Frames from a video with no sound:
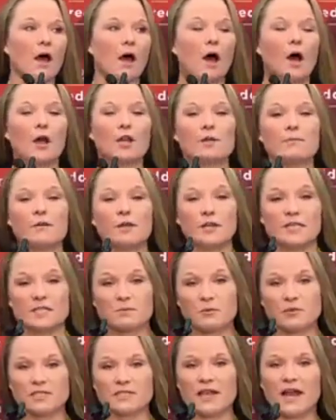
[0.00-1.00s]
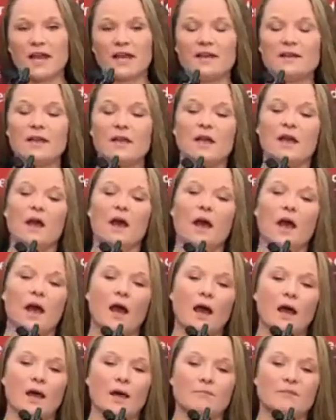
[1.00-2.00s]
On the municipal side,
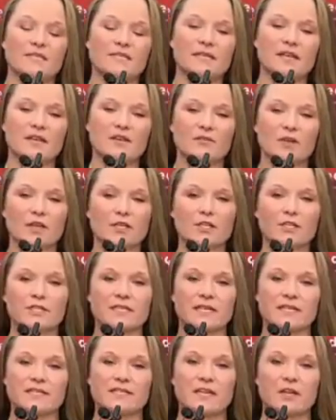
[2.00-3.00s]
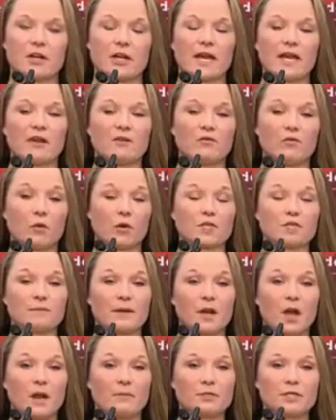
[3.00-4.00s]
uh, the City of Red Deer is considering
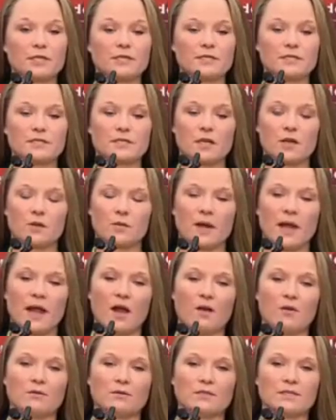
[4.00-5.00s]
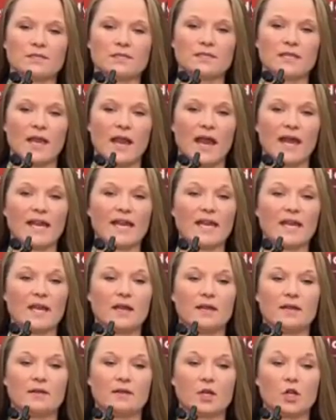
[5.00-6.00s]
enforcement options around
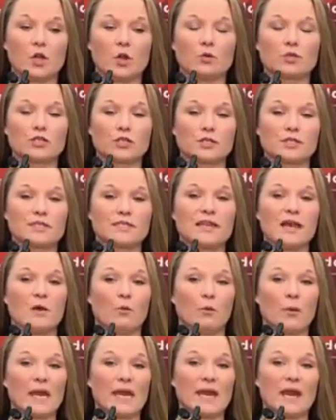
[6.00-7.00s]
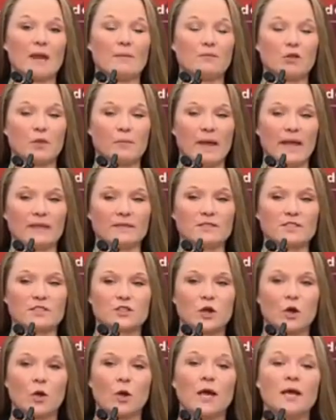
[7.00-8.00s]
any closures that we implement.
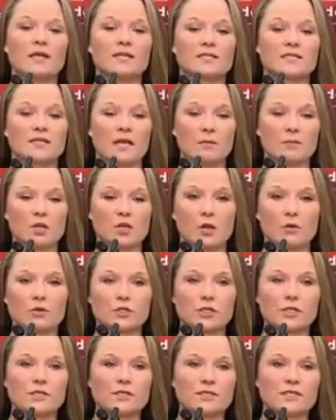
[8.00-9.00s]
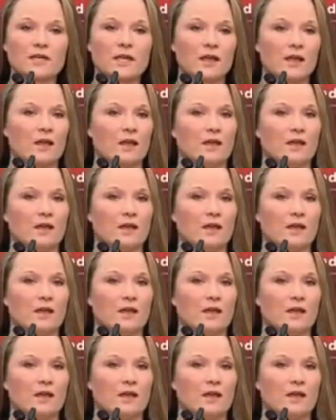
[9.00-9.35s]
So some closures